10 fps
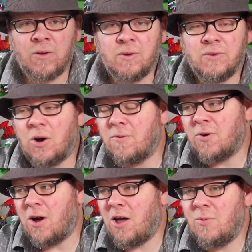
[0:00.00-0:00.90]
So
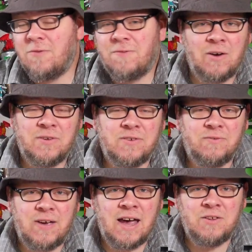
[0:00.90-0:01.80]
overall, we found this
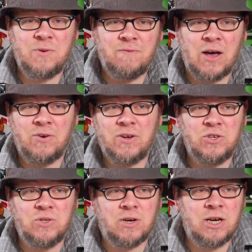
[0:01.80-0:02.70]
fast. We found it
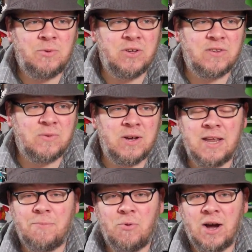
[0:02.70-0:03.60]
enjoyable. It's one
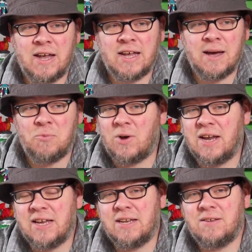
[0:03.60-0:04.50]
that Bri kept
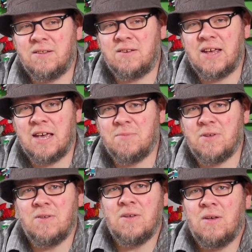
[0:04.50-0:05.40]
wanting to get to the
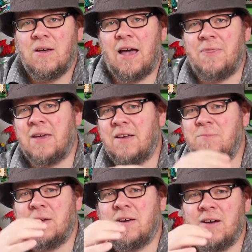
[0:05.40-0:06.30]
table. I think it's
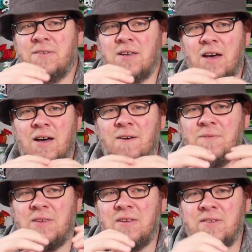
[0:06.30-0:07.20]
because of
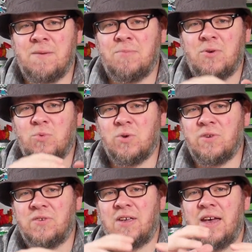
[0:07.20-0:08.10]
the simple rule
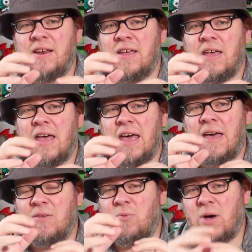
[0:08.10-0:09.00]
set
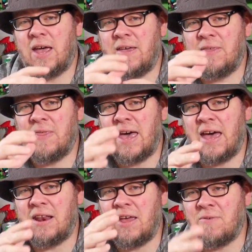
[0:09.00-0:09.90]
and the way
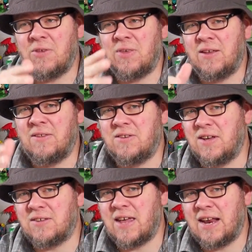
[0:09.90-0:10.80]
that everything's
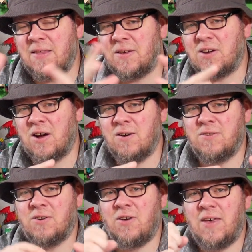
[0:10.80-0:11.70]
dictated on the cards
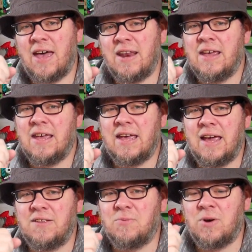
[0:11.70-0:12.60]
and all that.
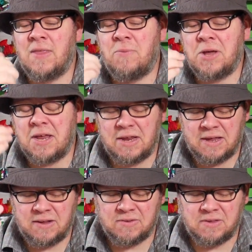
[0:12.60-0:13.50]
It's one that we can
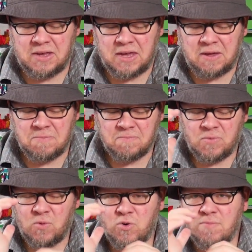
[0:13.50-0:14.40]
easily
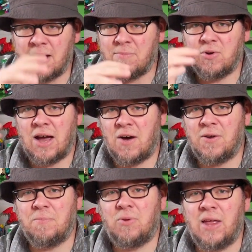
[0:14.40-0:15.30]
remember how to
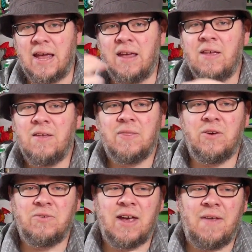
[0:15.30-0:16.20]
play.
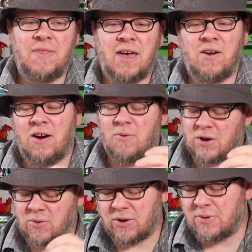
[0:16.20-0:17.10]
There's not that, all right,
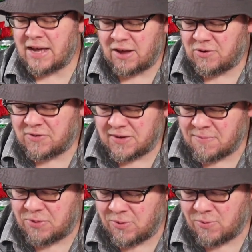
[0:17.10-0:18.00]
we got to
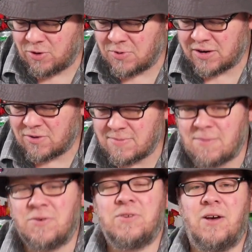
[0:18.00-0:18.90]
skim through the rule book,
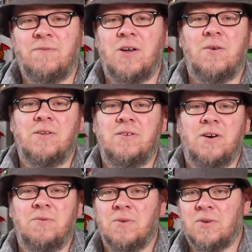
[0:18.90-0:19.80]
remember stuff. No, it's,
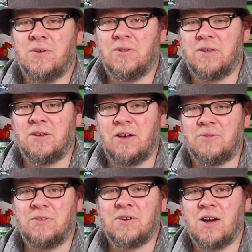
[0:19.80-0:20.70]
deal out
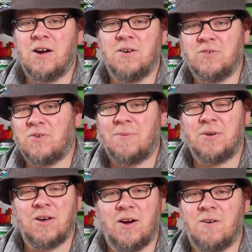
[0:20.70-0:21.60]
these cards, grab the
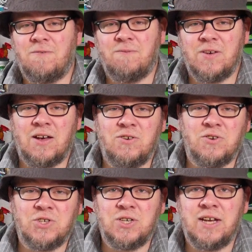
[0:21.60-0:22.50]
cards, fill out your
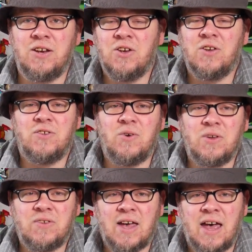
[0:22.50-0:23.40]
sheet. So
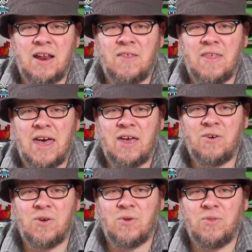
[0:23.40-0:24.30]
it's kind of that
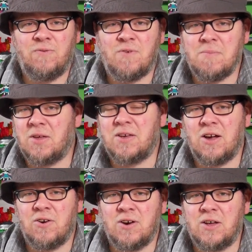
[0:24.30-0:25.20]
whole
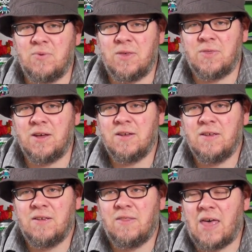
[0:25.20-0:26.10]
familiarity with it,
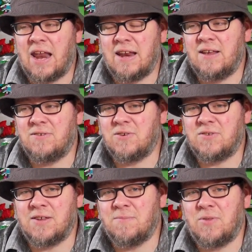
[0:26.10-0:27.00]
that it is so
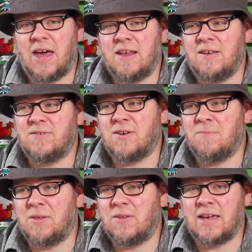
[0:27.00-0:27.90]
simple that it is
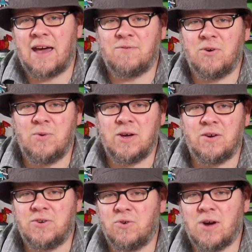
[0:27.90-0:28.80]
something like after a week or
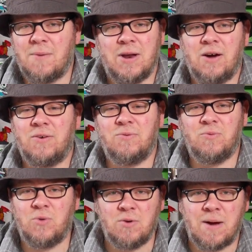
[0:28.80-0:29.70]
two, grab it out,
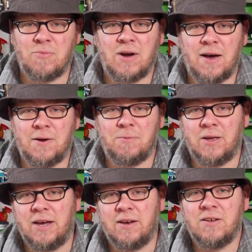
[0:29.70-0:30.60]
we remember how to
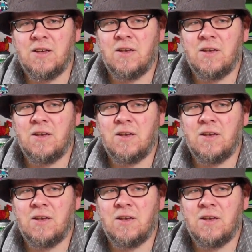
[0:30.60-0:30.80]
play it.